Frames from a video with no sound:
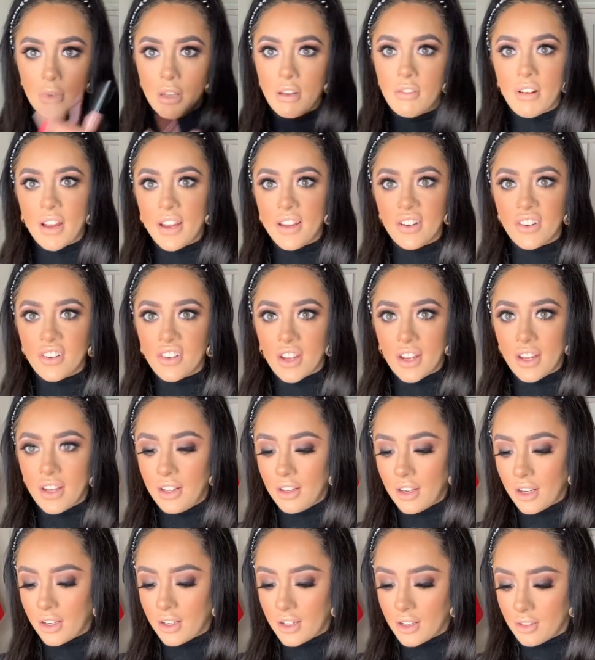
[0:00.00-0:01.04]
ride or die
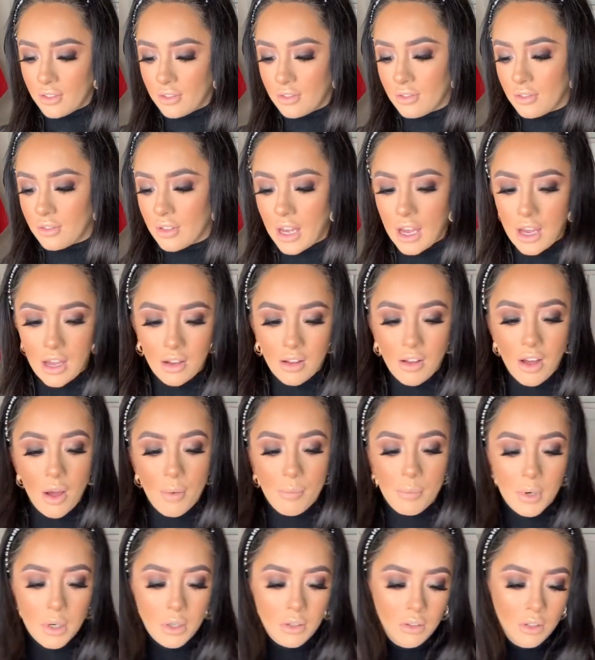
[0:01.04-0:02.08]
like, uh,
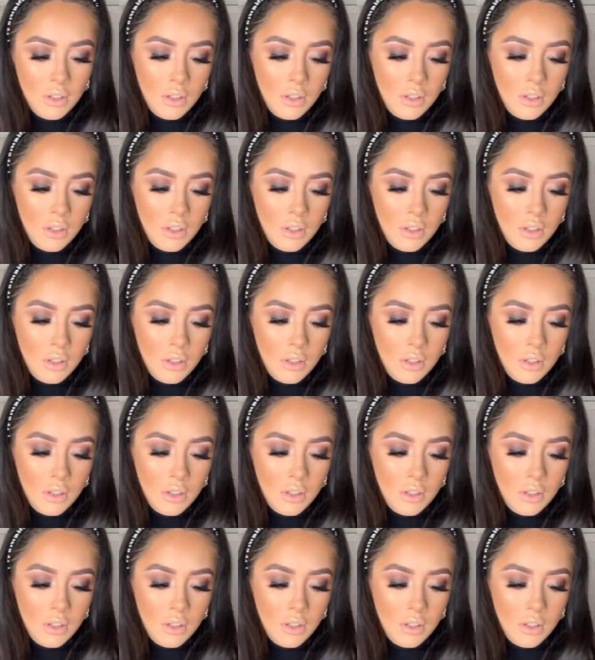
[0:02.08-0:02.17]
combo.